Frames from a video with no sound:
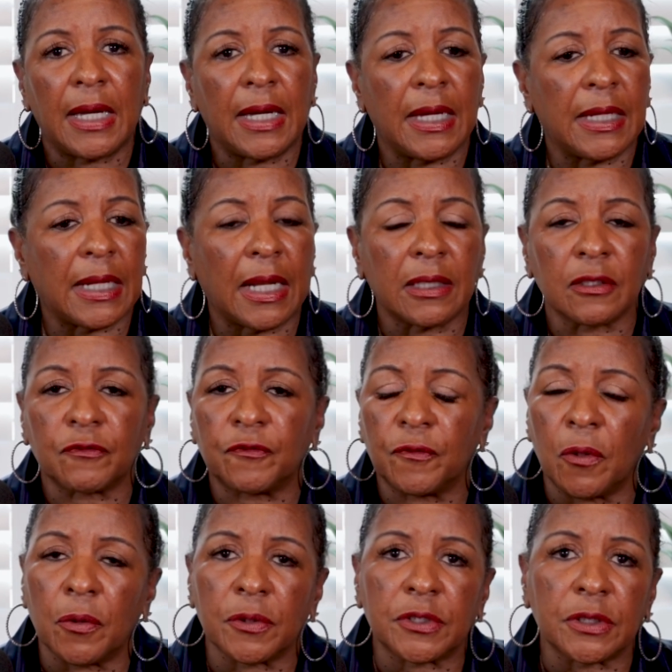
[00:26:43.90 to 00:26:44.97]
And I look
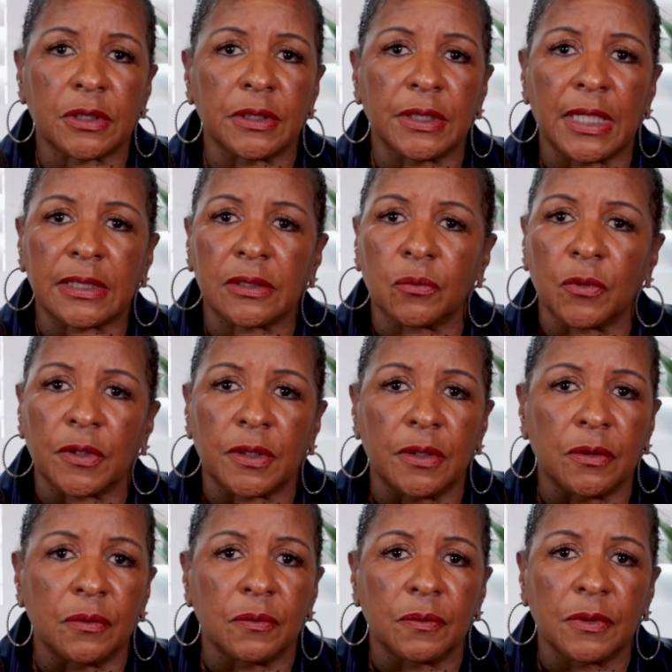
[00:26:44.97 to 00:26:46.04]
forward to connecting with
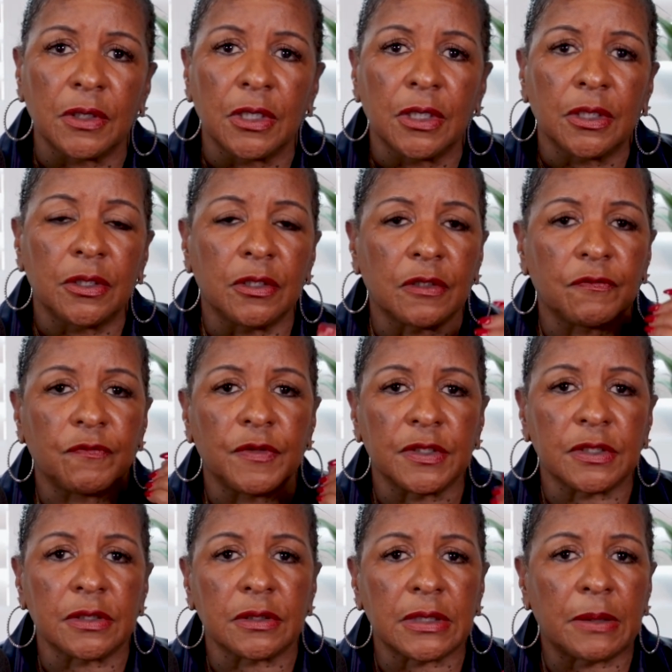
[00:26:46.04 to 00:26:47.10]
you. You can
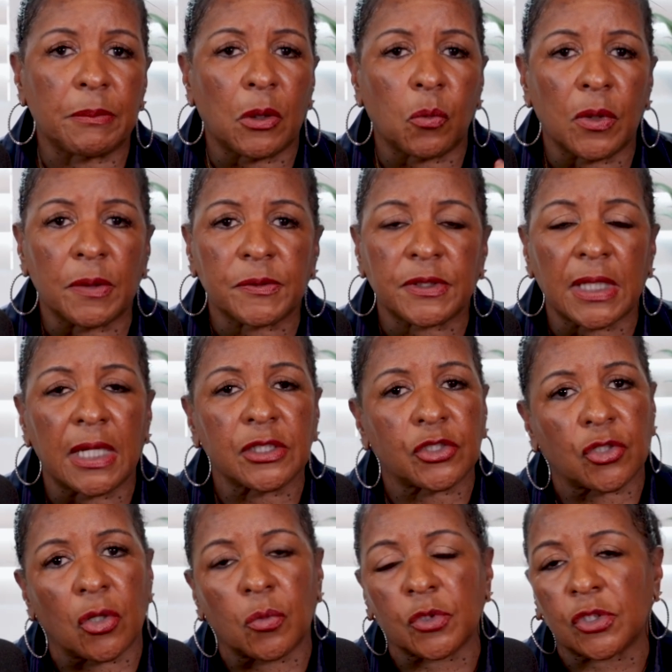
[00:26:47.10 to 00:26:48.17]
visit at my website,
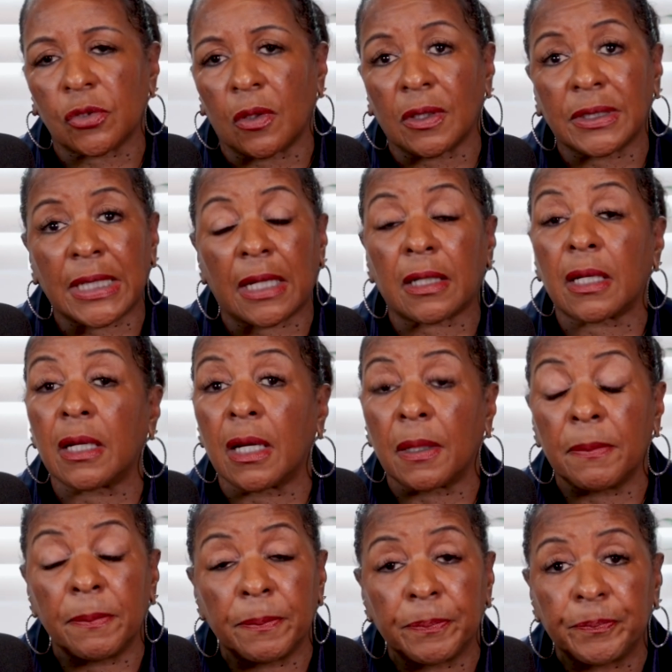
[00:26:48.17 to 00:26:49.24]

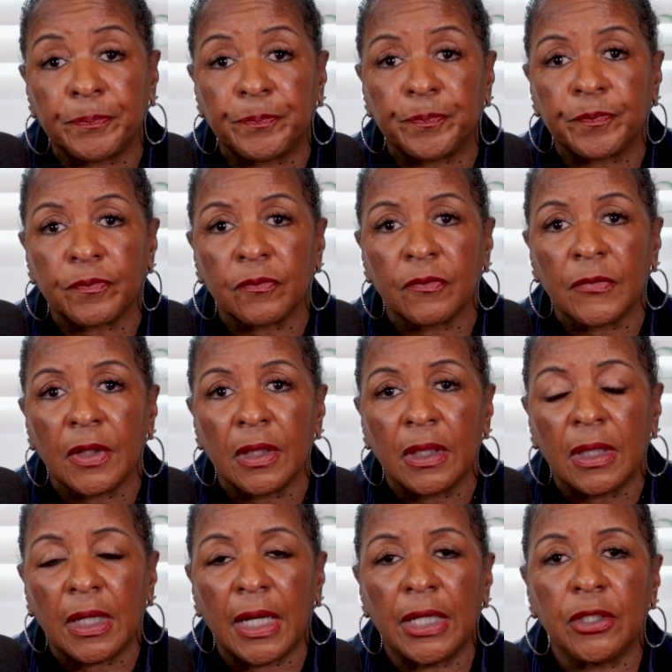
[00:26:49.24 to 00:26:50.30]
sharewithcharlotte.com.
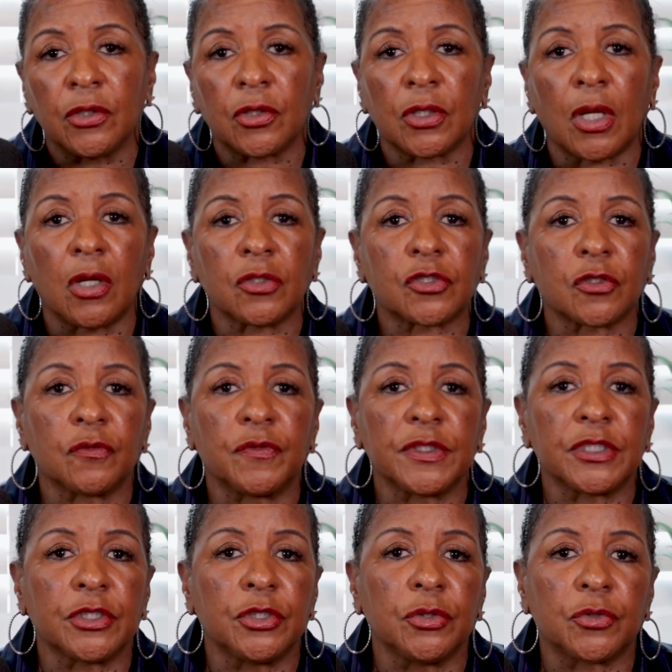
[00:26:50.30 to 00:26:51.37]
And you can also
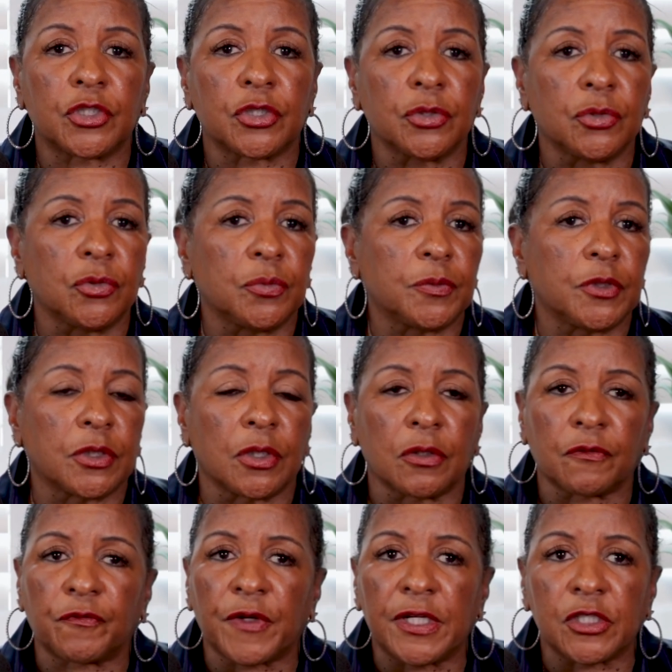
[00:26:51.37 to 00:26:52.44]
visit YouTube. You can
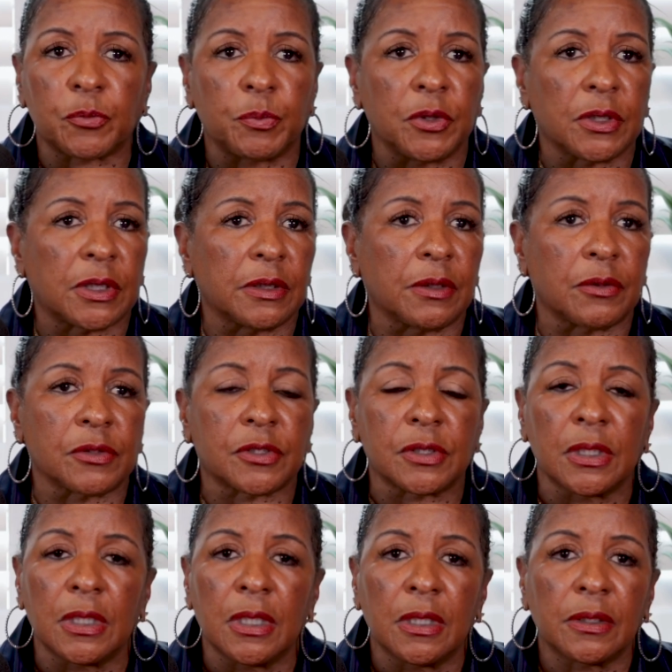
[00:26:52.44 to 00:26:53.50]
go to Facebook, and there's
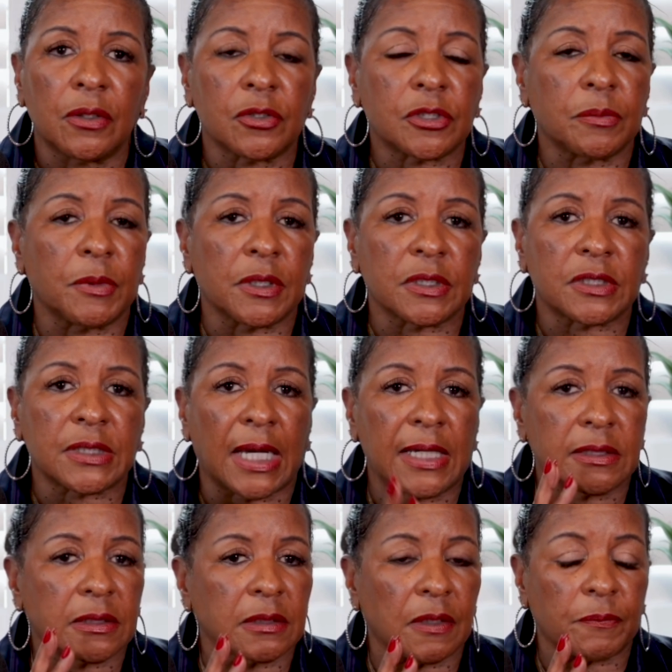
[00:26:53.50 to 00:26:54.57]
some other
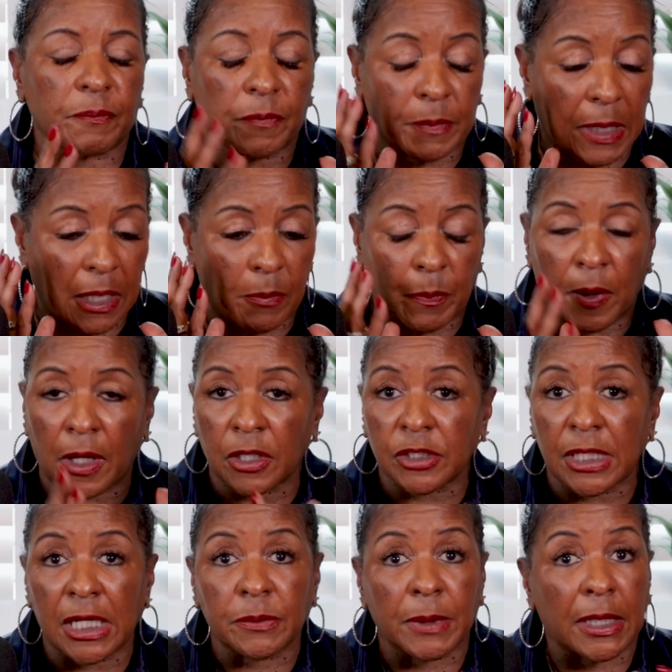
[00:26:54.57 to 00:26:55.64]
sites, and I
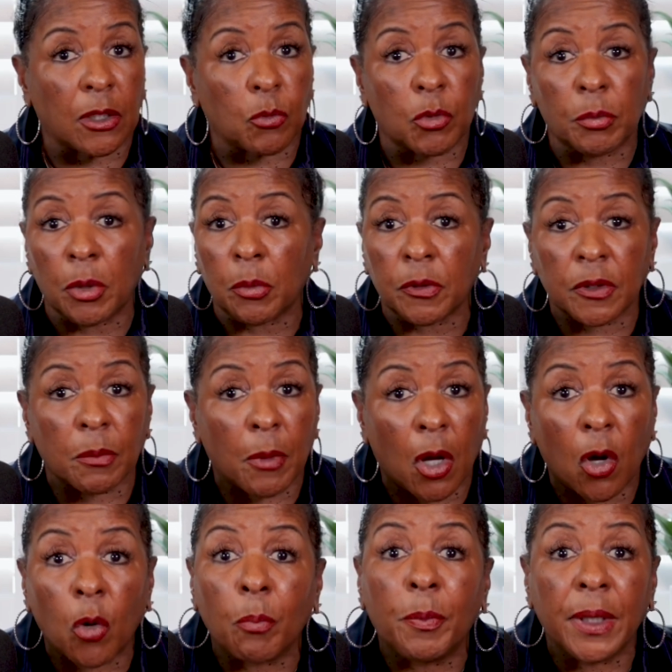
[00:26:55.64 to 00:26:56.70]
apologize, but I don't remember them
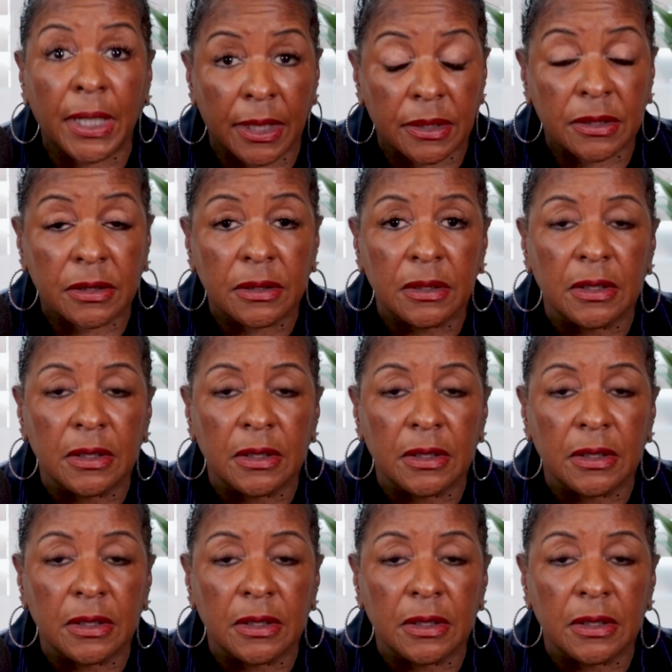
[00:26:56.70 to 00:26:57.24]
all. But